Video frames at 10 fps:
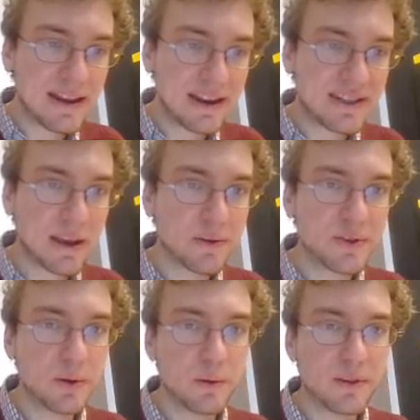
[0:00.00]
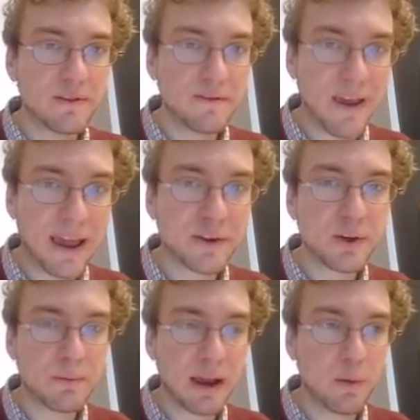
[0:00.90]
and it tells you the
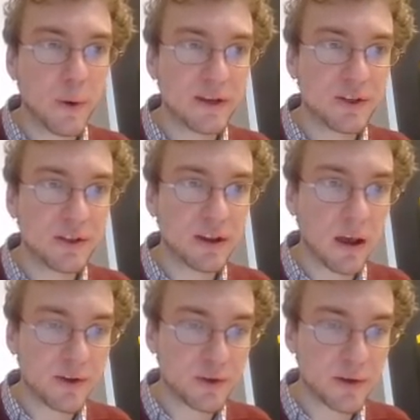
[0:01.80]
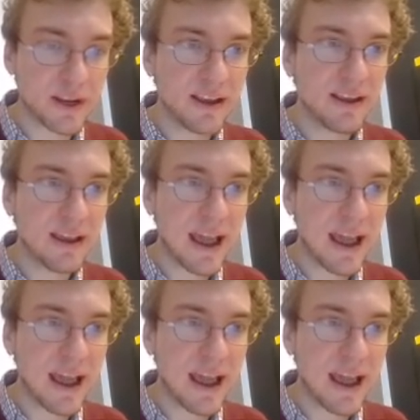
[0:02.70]
factor by which the country